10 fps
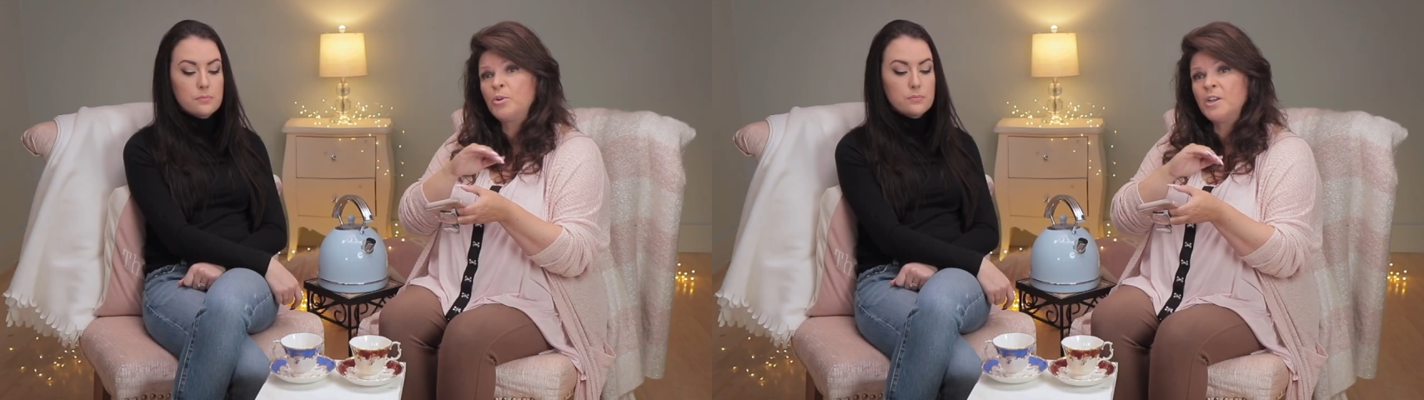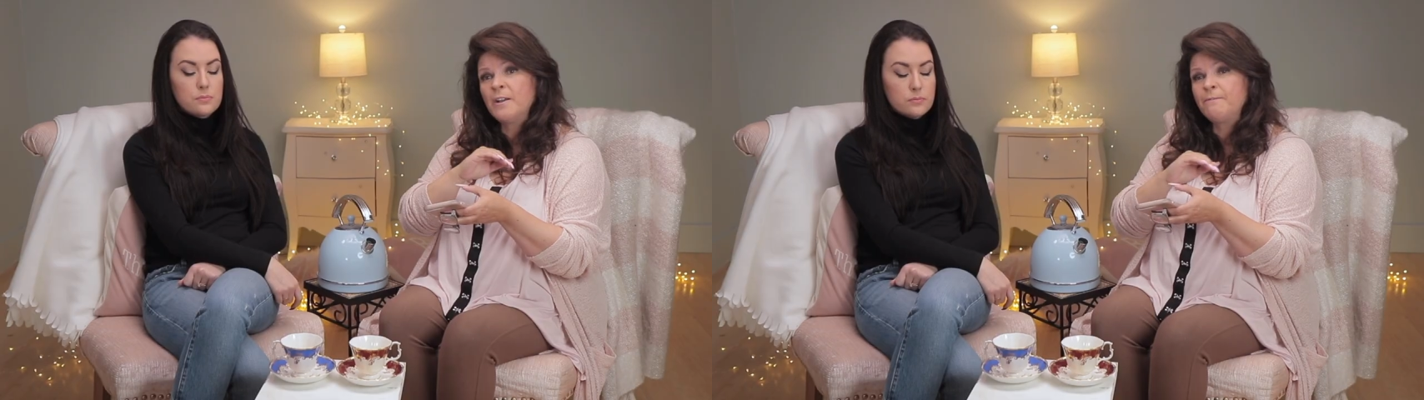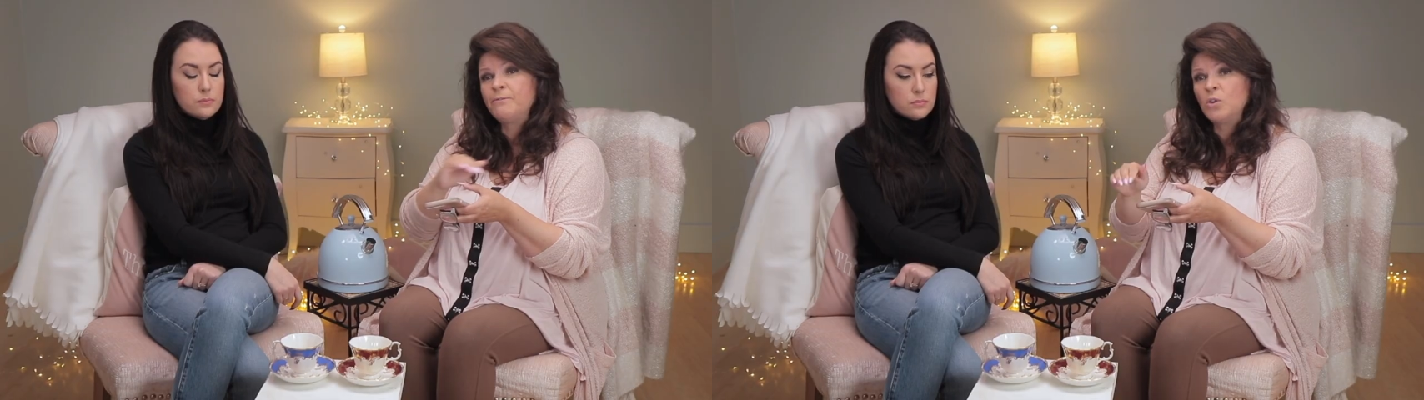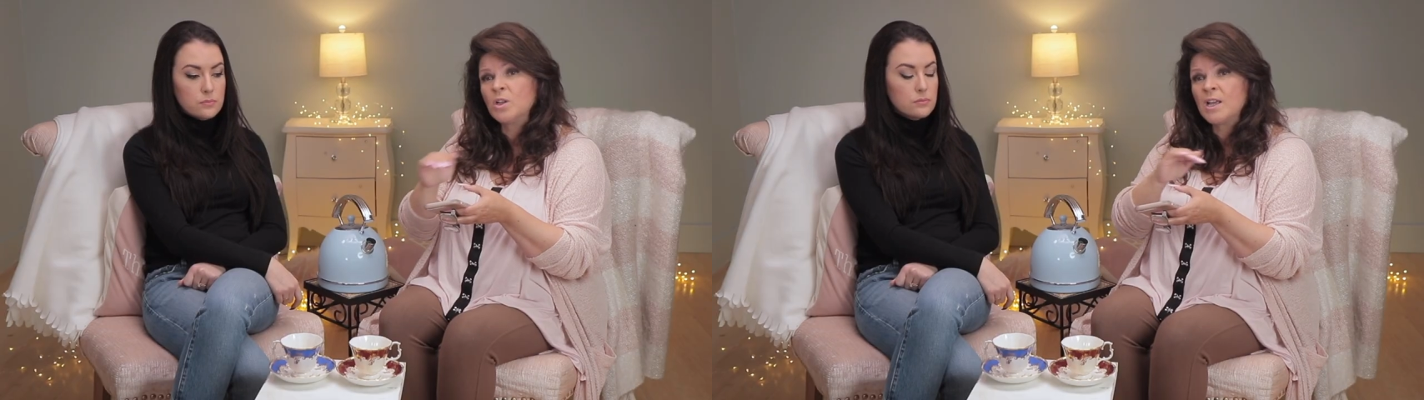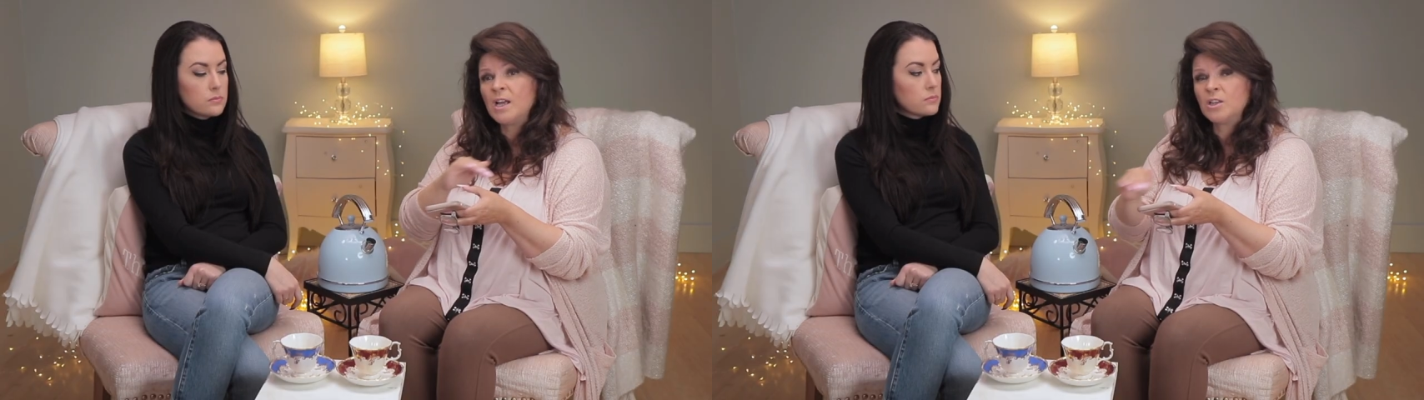Speaker 1: putting a full
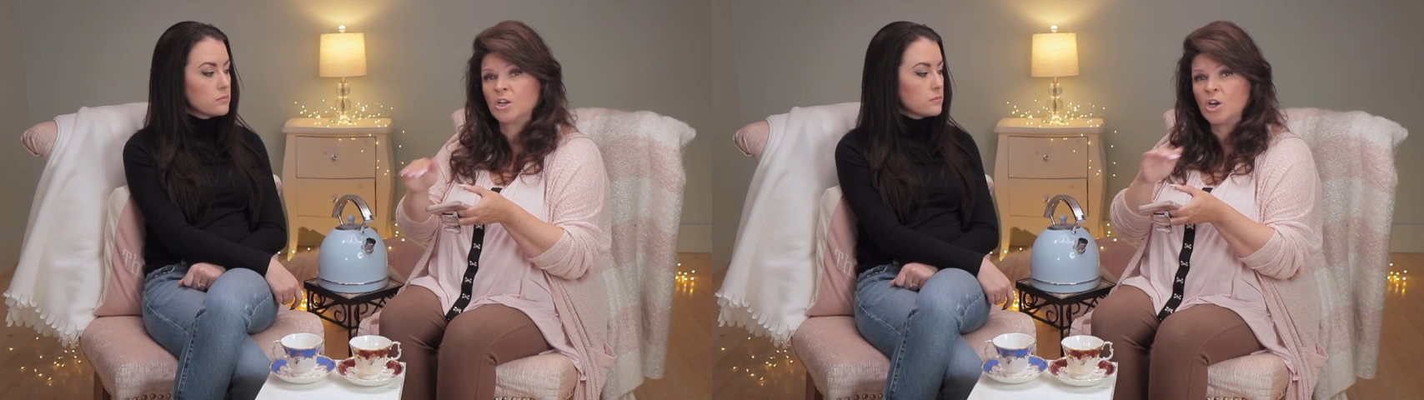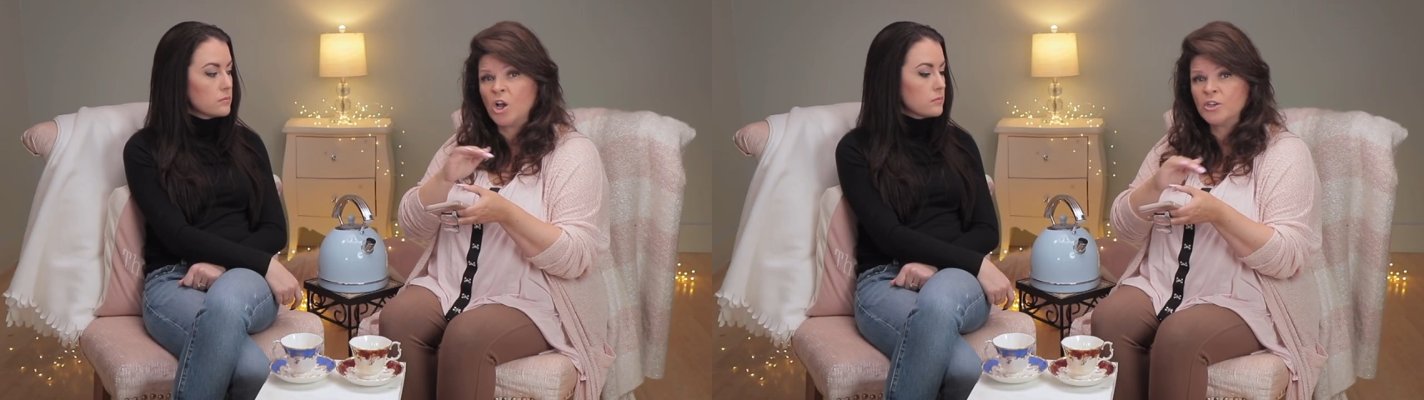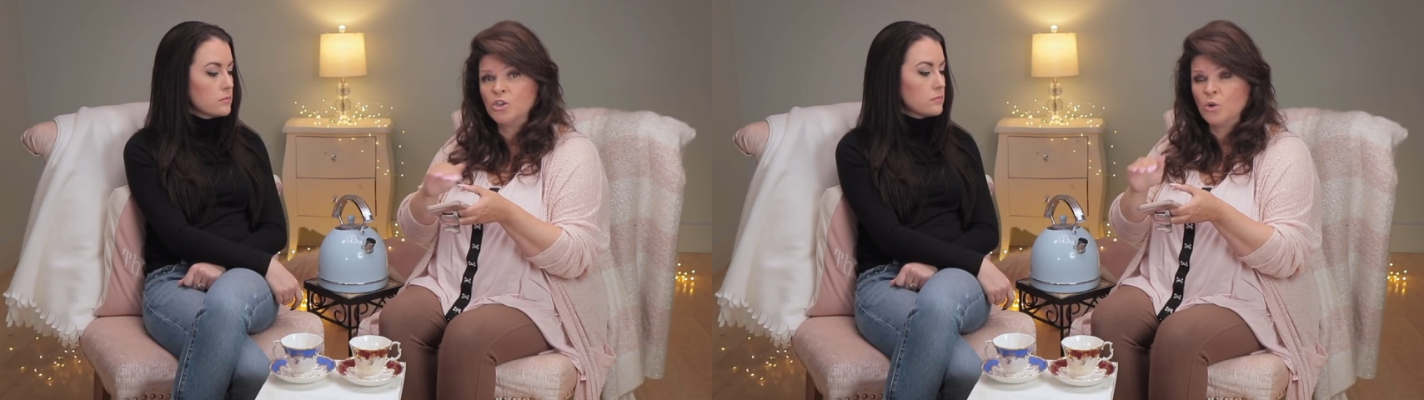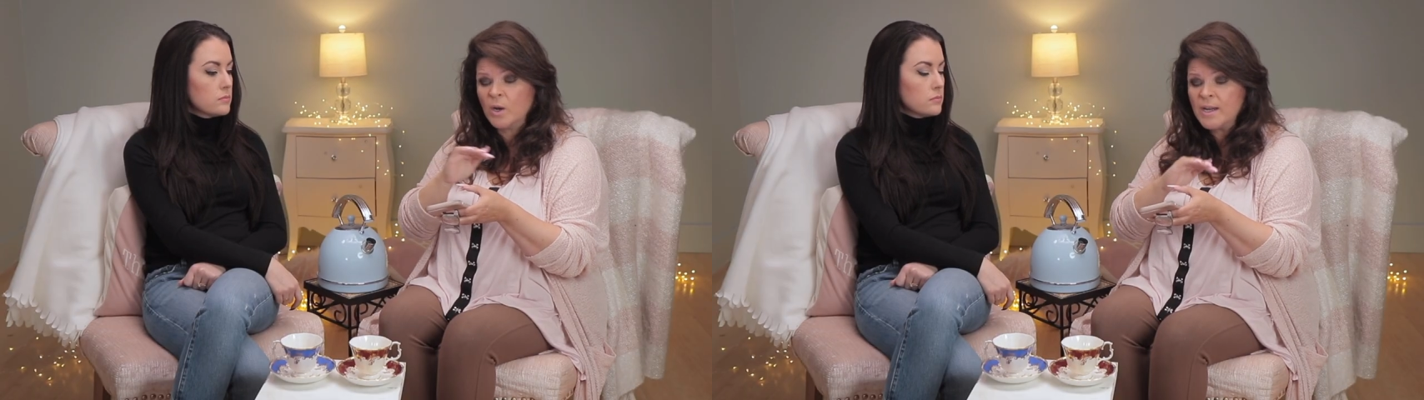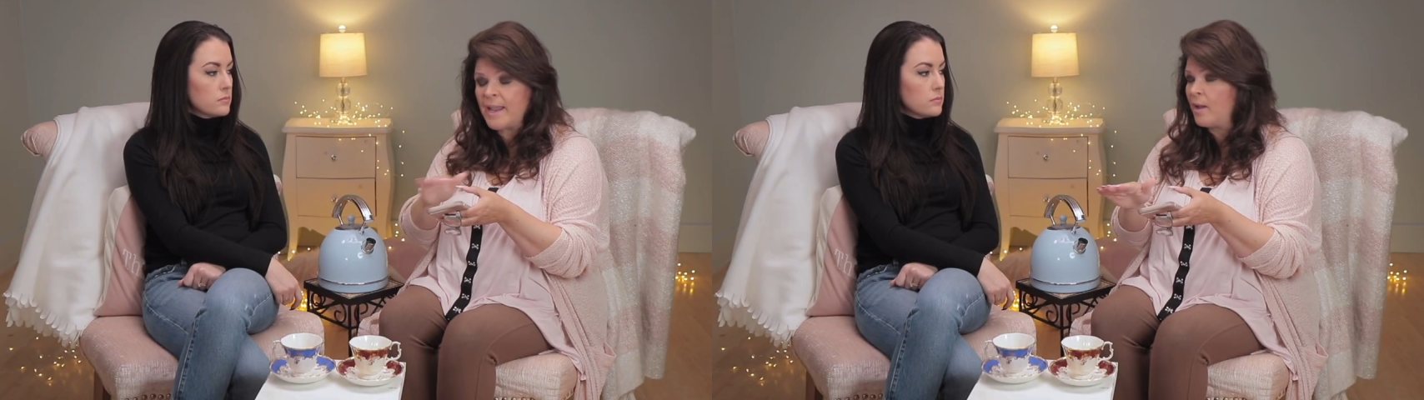color on your
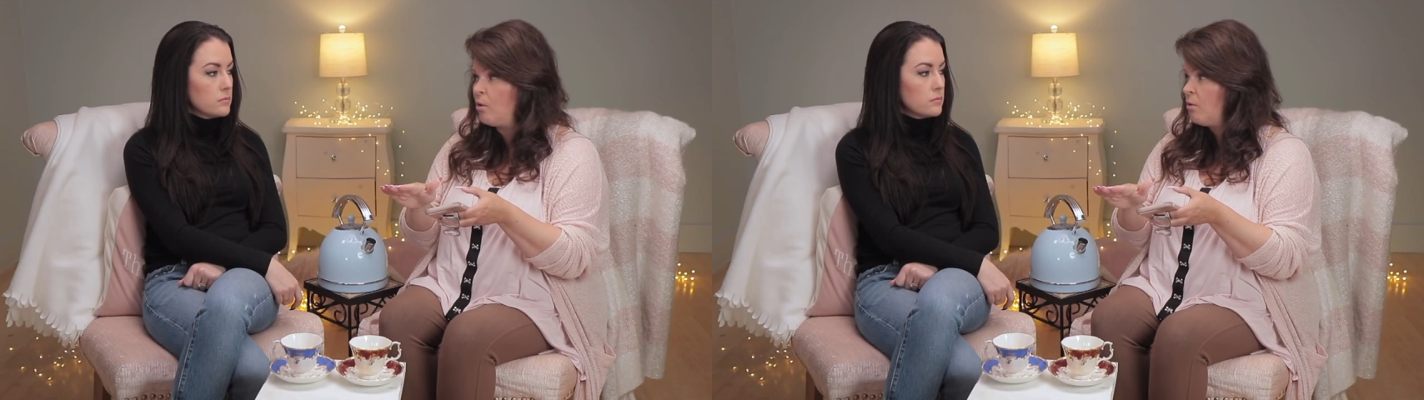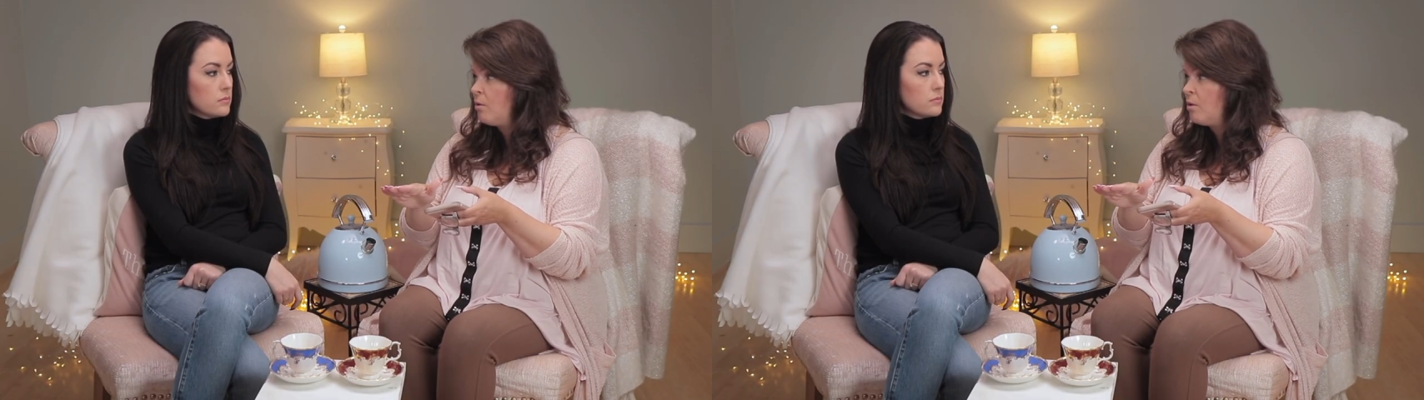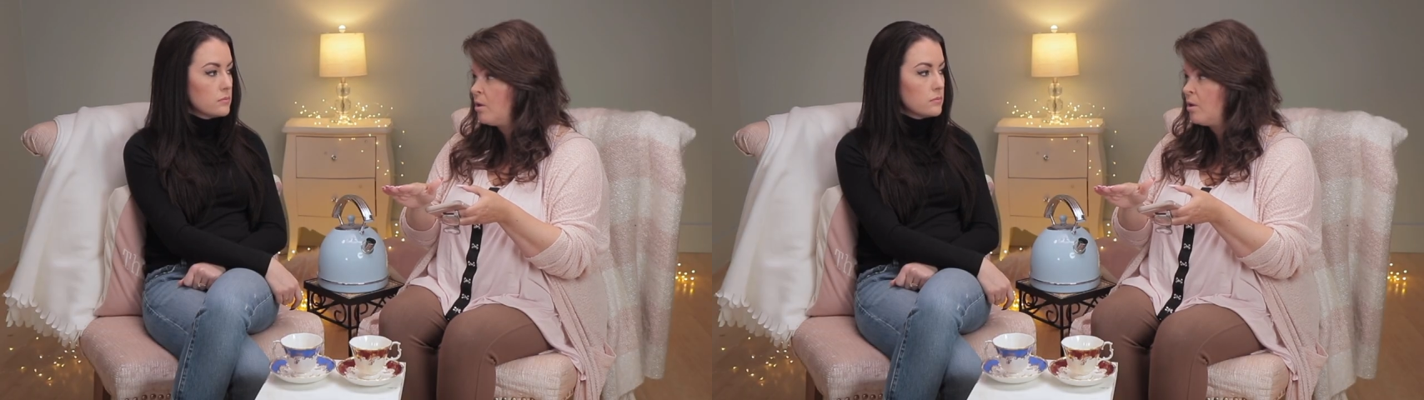nail,